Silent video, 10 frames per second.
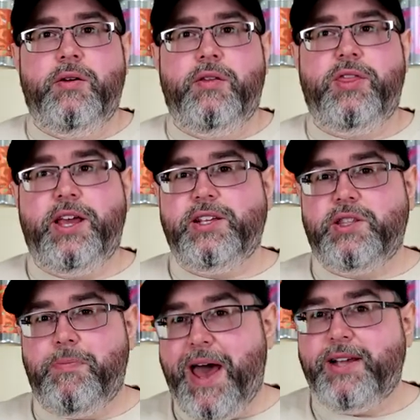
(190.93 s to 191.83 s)
think is
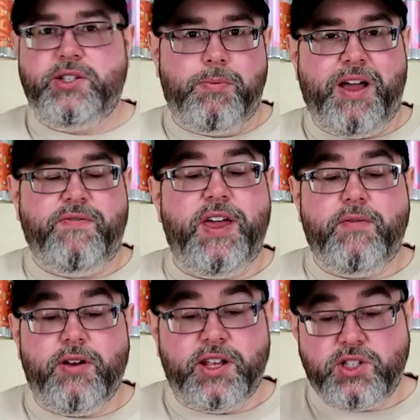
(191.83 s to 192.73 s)
the best or my
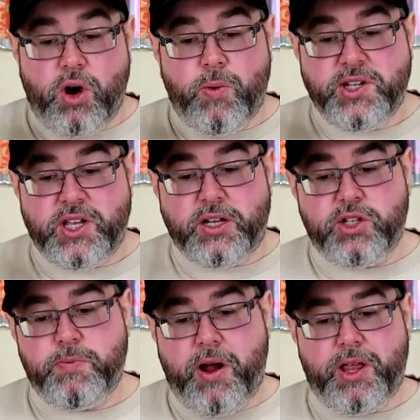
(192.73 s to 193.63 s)
favorite. And it's always
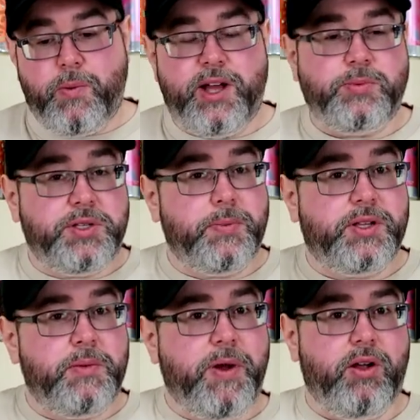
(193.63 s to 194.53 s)
English barley wines, but
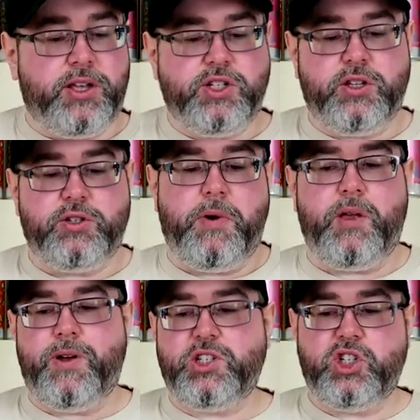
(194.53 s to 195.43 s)
typically barrel aged English
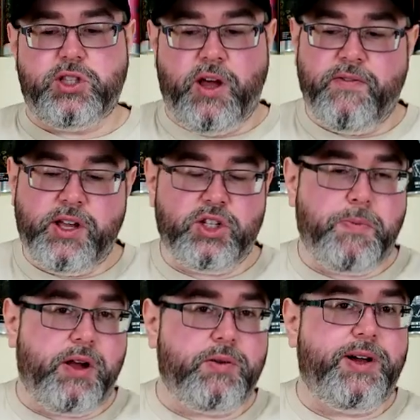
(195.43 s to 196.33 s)
barley wines. I just love English
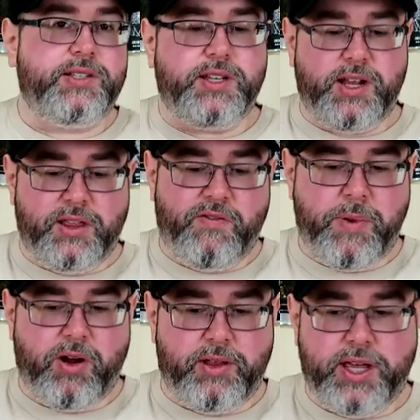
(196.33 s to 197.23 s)
barley wines and I love
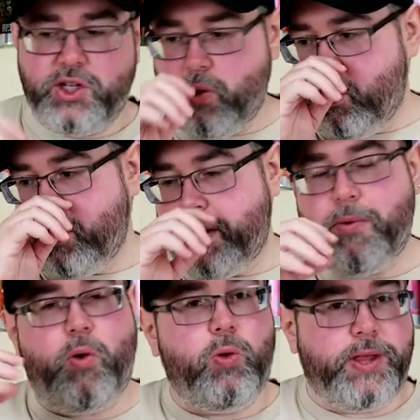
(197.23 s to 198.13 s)
barrel age or like
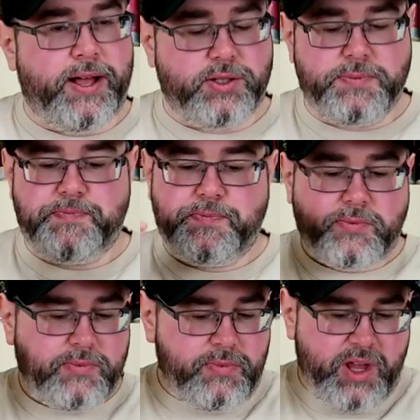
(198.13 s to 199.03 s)
old ales.
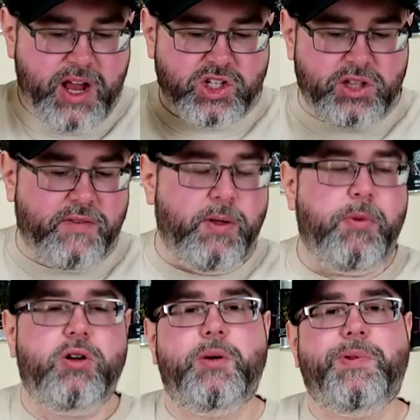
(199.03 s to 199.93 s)
I just love the
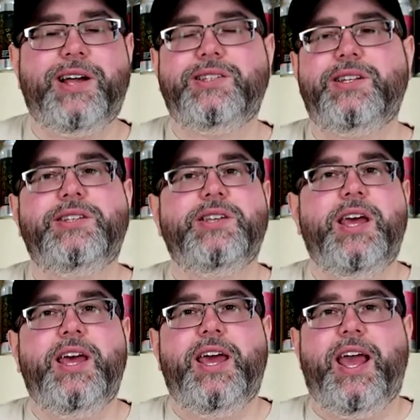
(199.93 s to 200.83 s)
malt complexities
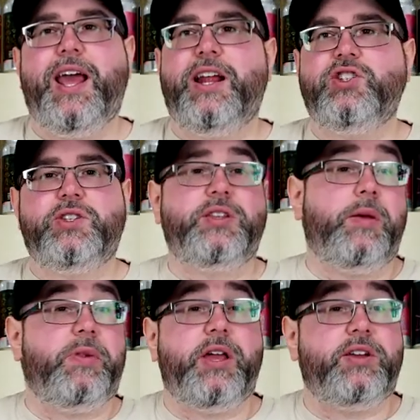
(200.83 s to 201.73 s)
and I just think
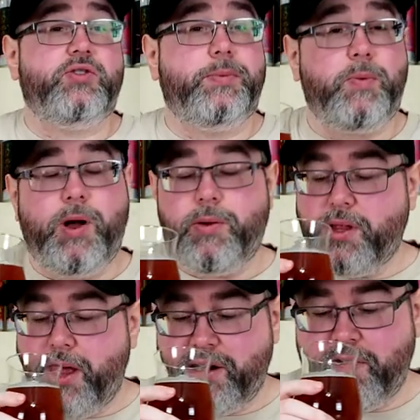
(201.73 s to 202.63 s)
they play extremely well with
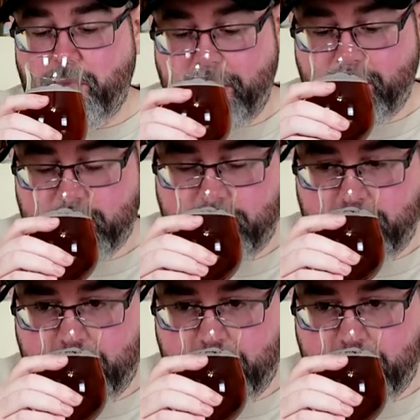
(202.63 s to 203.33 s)
a lot of different barrels.